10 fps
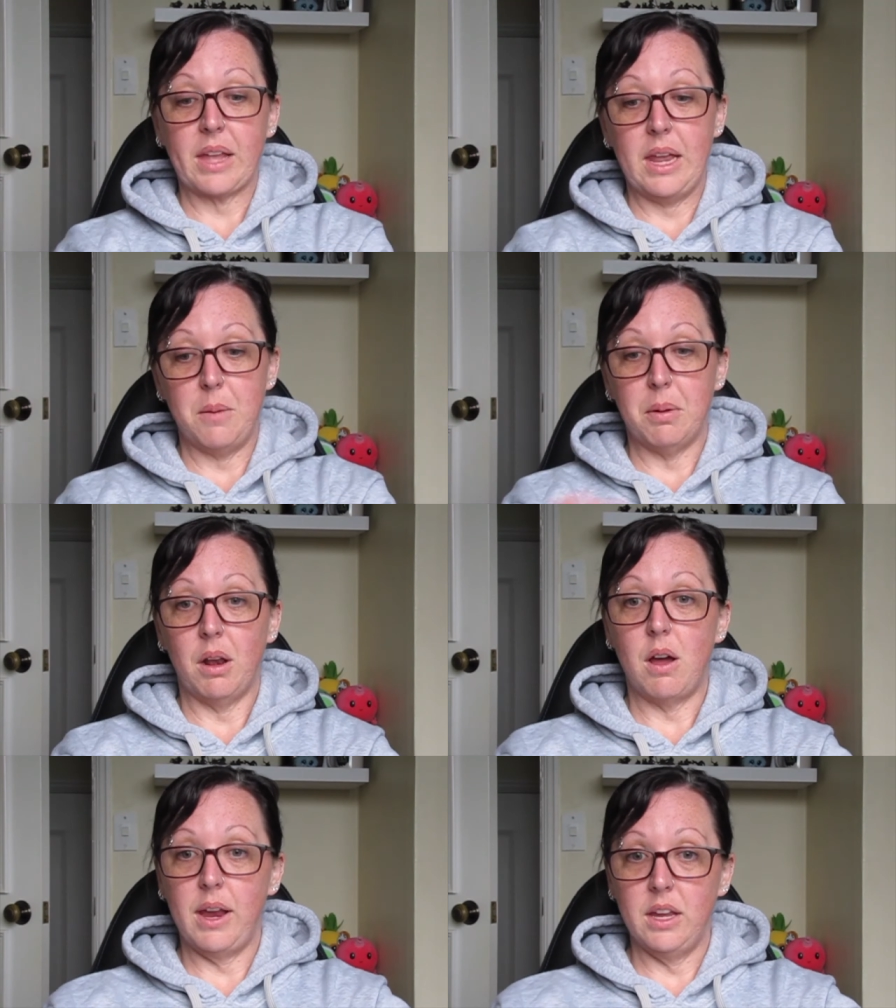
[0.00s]
and
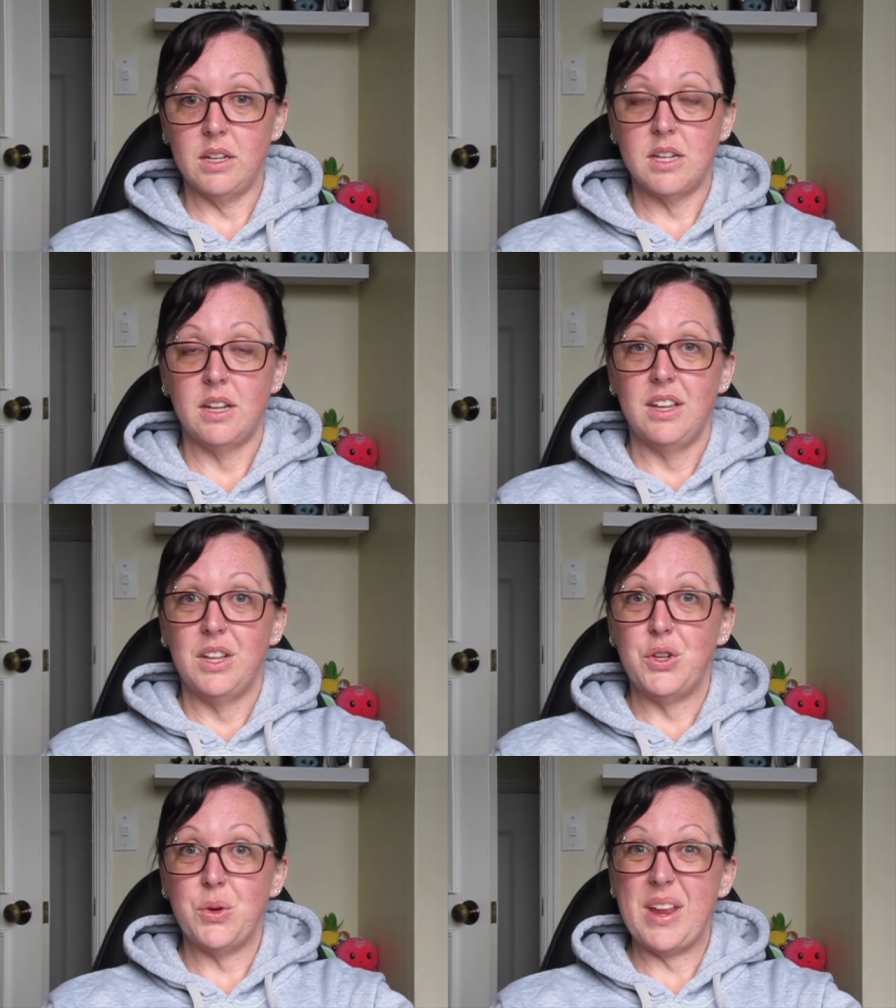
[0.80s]
apply it
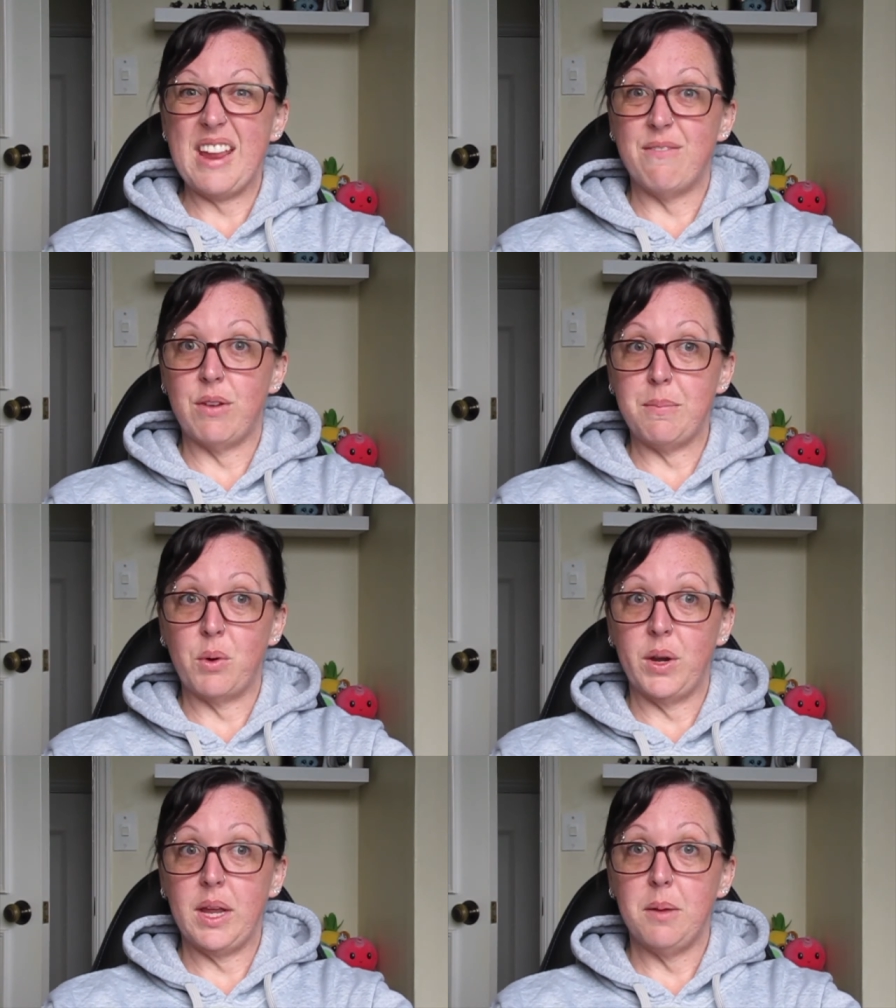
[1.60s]
to
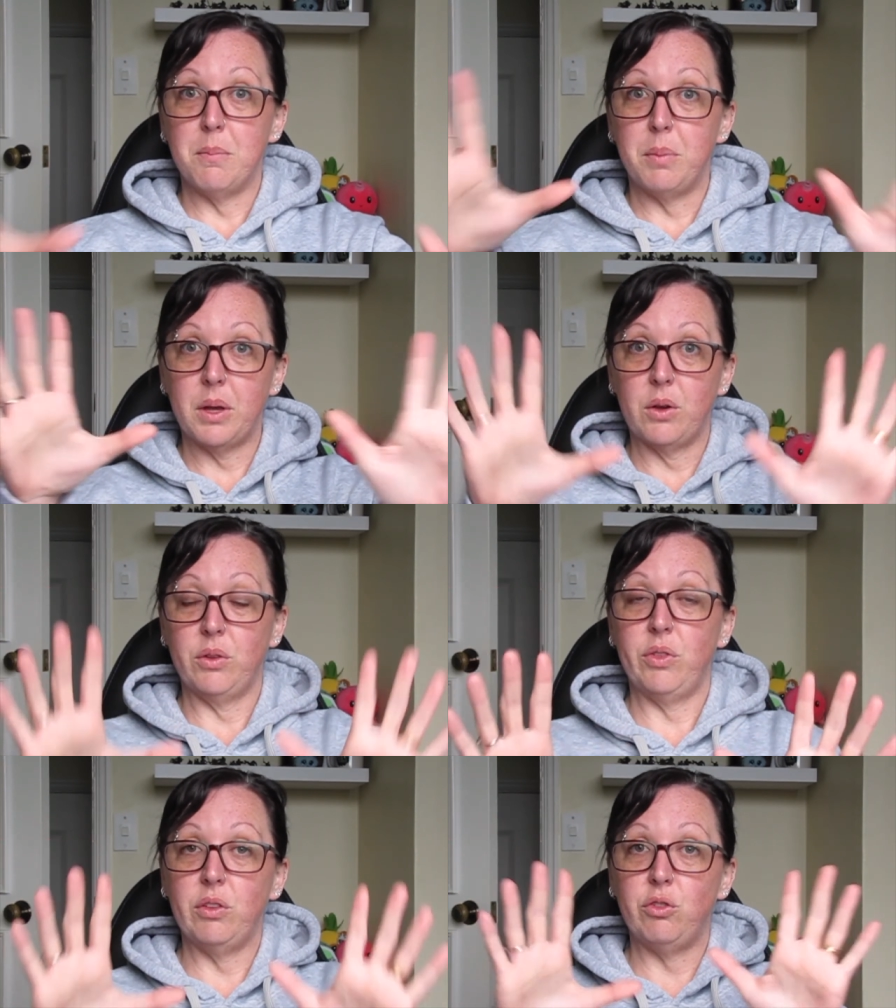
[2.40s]
everybody
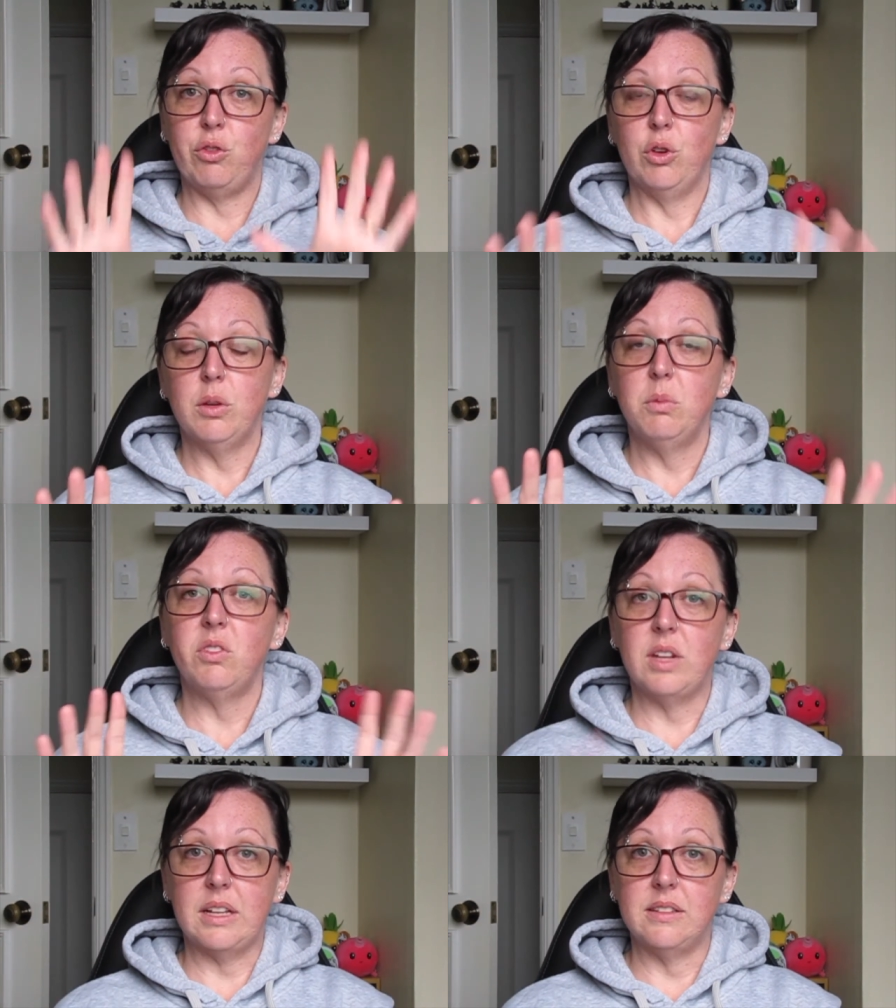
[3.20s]
because the
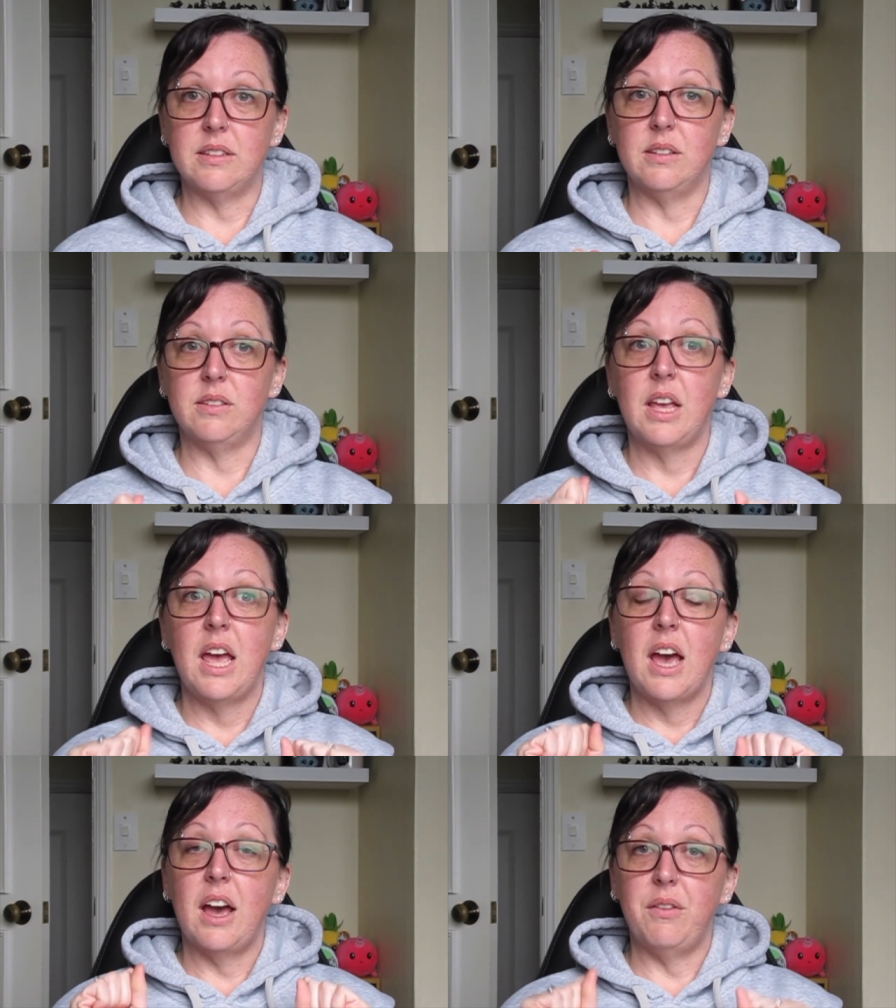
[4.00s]
circumstances
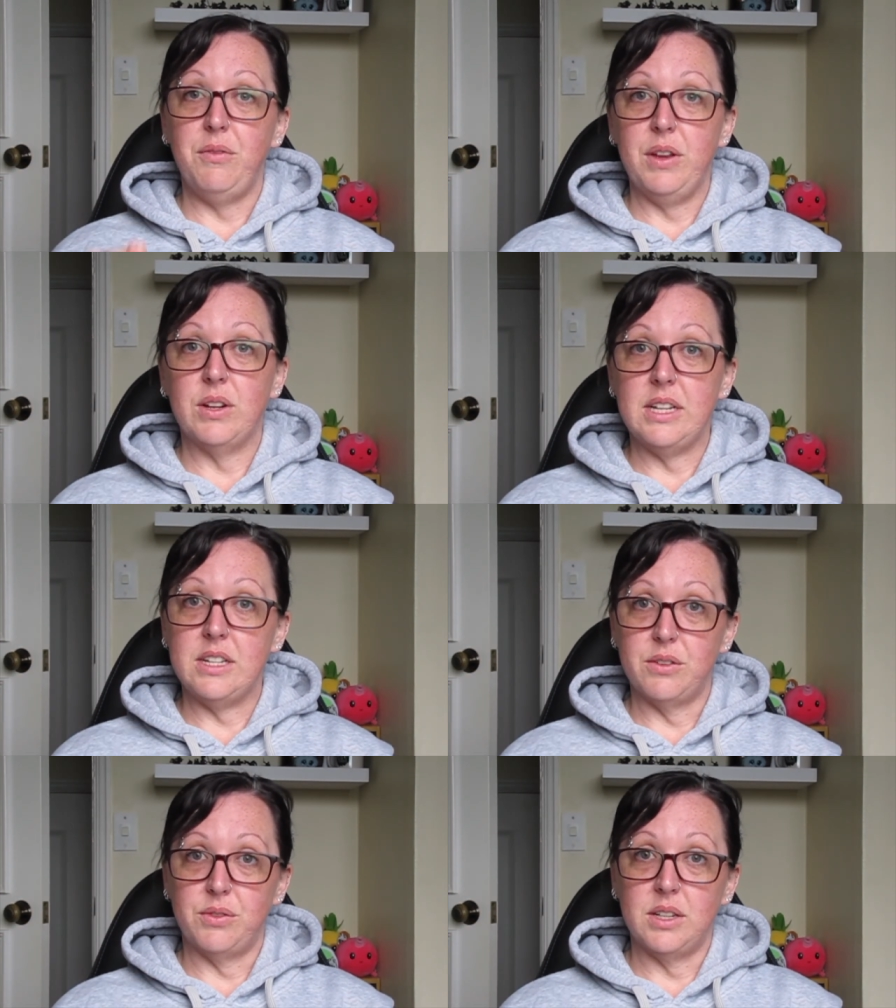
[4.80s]
are very
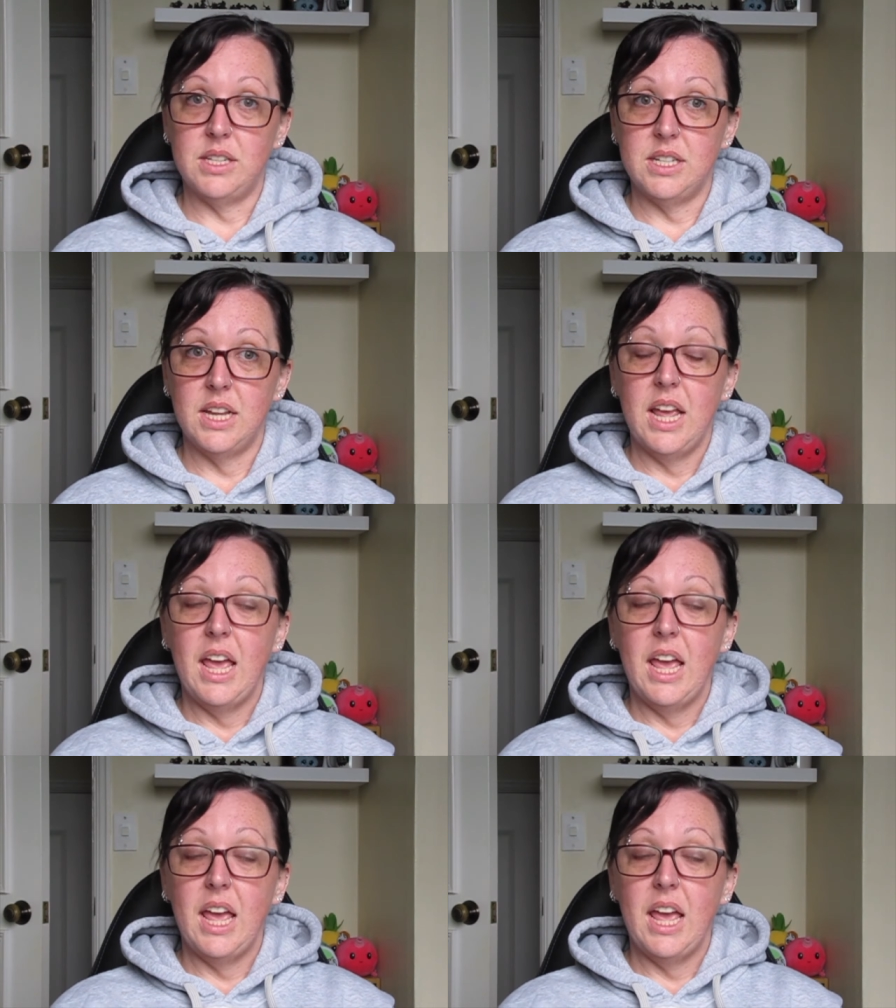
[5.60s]
different.